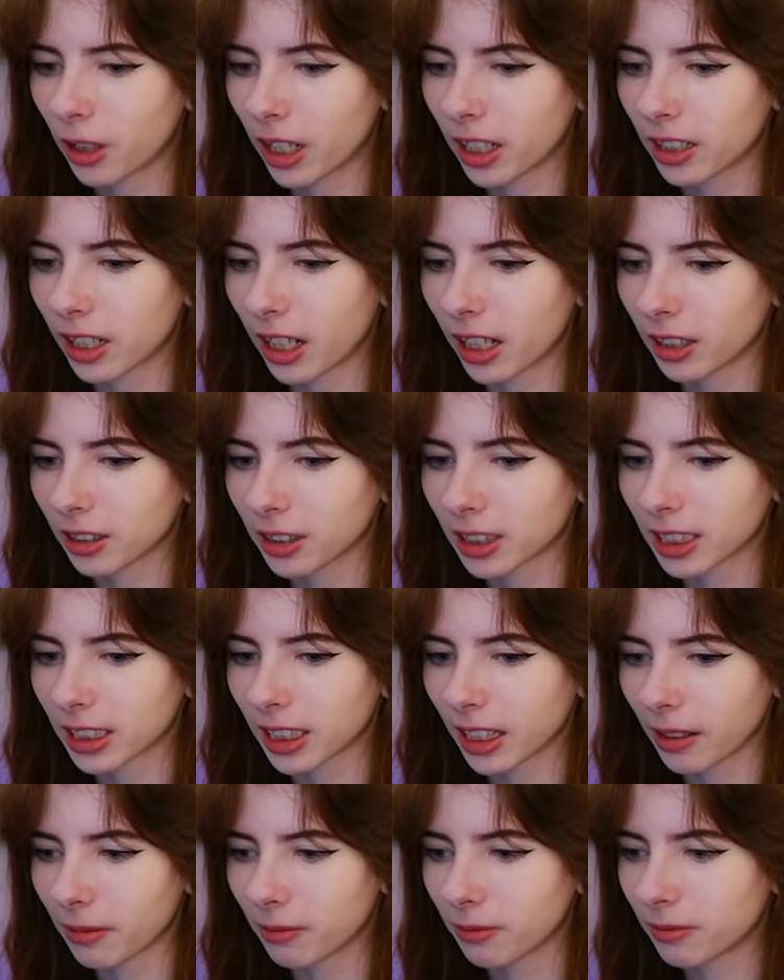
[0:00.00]
Trant Heidel's
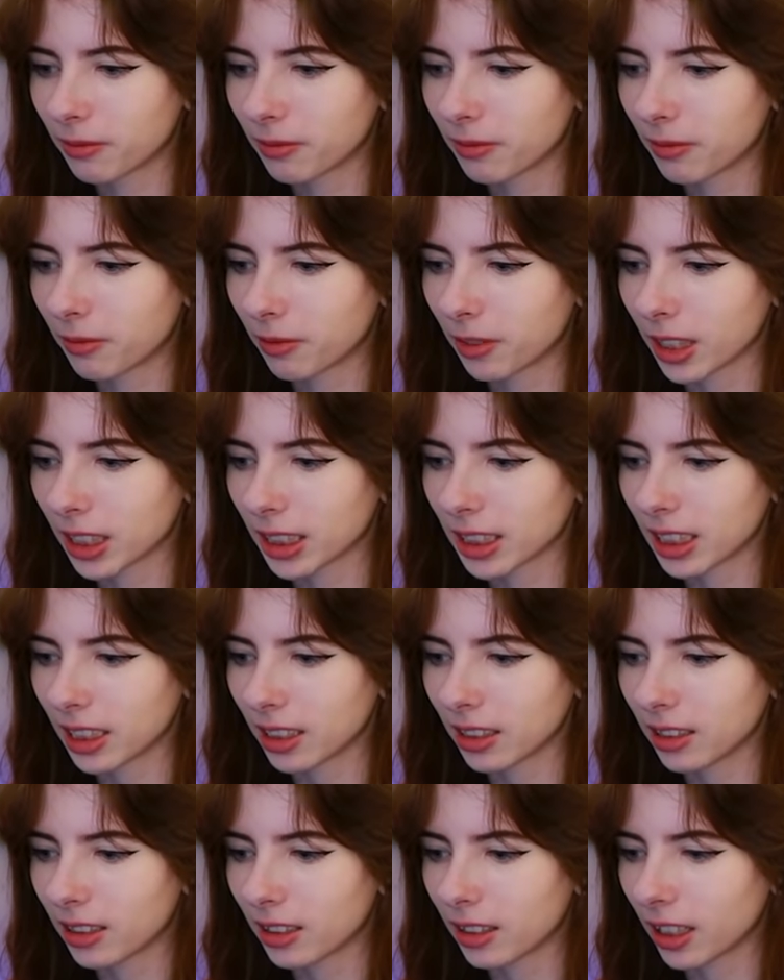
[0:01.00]
son. Where is
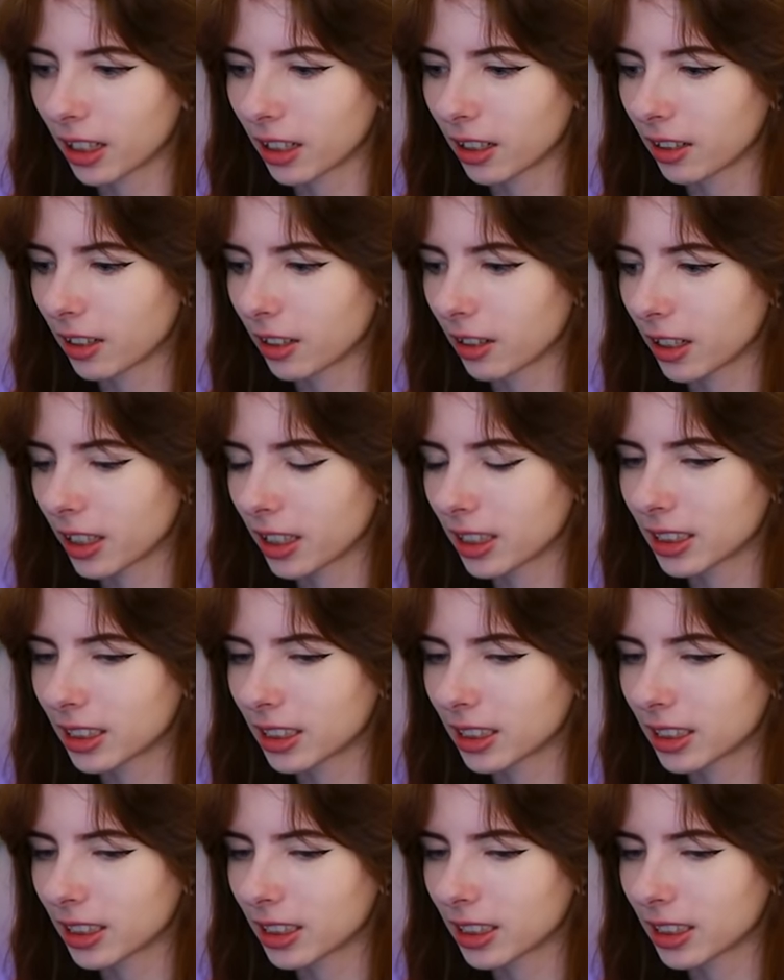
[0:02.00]
he? That there he